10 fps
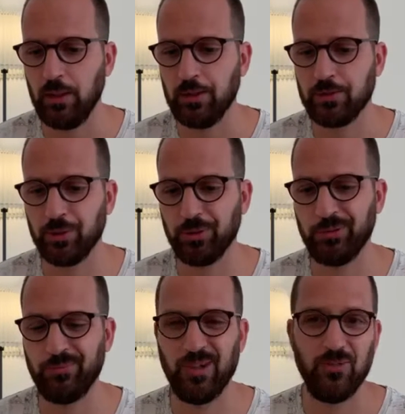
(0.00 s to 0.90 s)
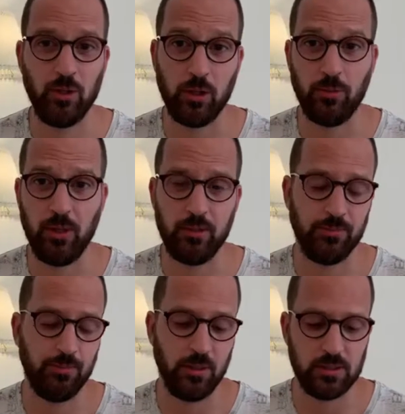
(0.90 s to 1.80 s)
So not
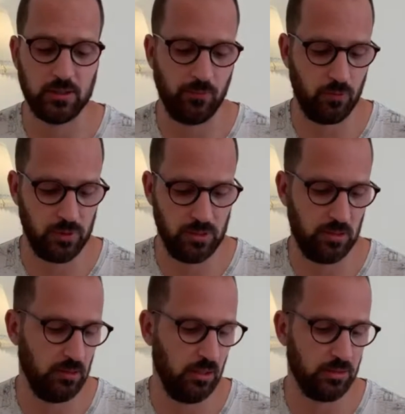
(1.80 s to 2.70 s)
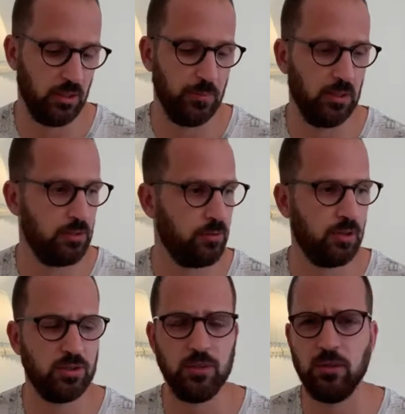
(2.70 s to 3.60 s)
great, because of course there's going to be
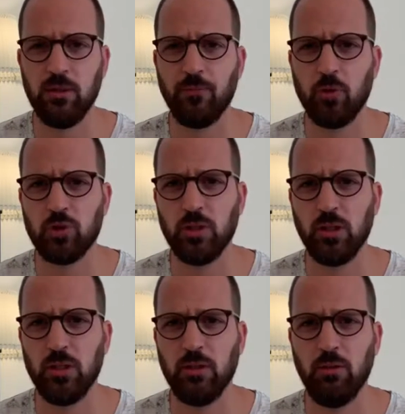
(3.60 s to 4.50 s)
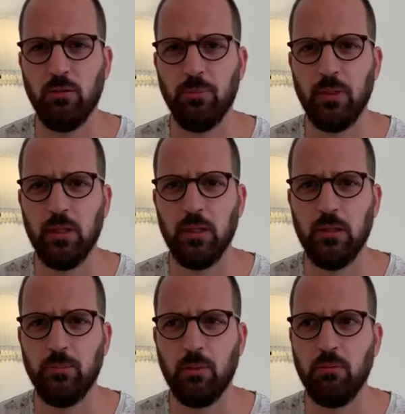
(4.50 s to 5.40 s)
destruction. Unfortunately, there will
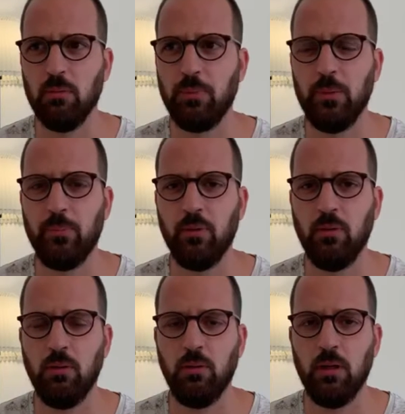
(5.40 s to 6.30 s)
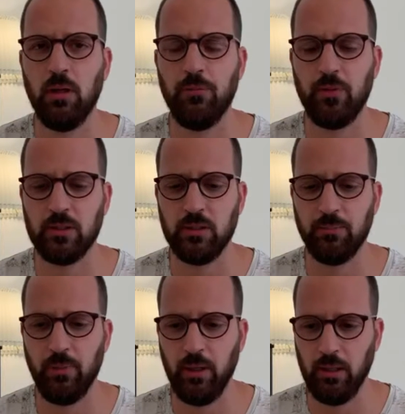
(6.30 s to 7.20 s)
be probably people
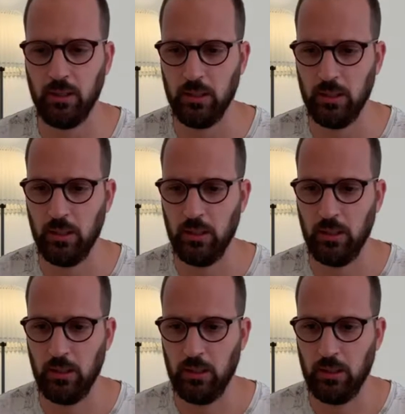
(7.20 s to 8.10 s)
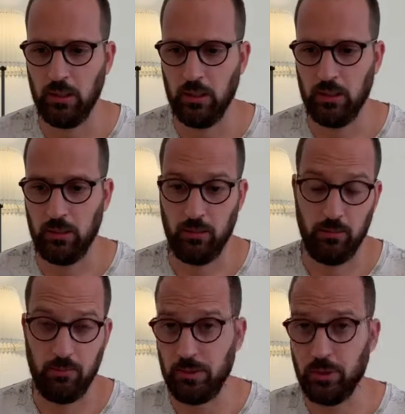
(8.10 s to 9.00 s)
affected by,
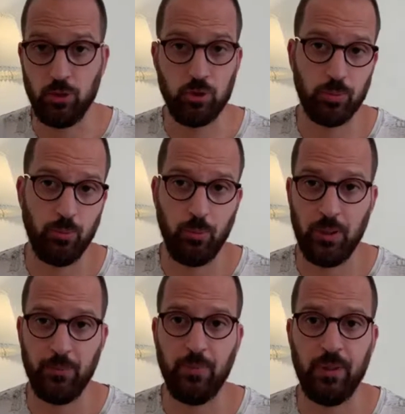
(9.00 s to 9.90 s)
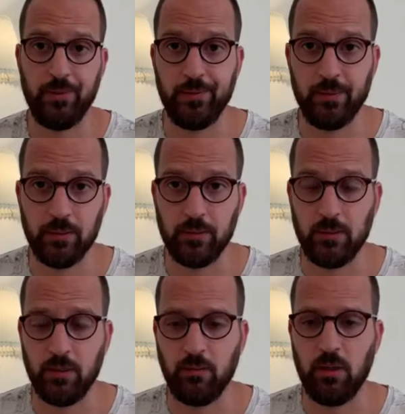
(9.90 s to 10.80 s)
in the usual way, by
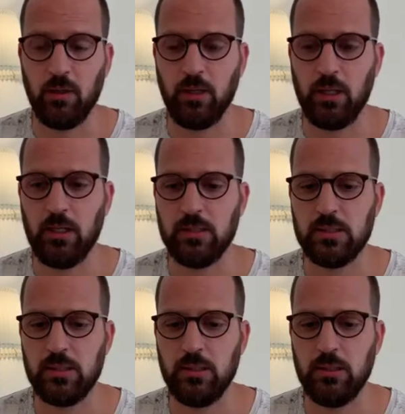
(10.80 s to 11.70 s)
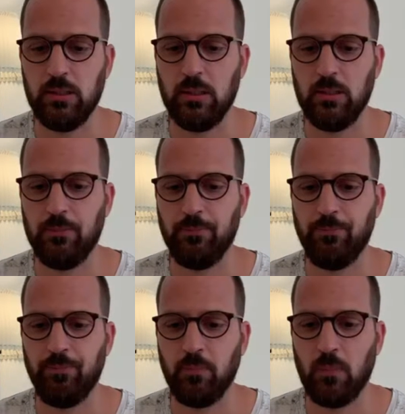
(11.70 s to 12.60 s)
you know, hurricanes in.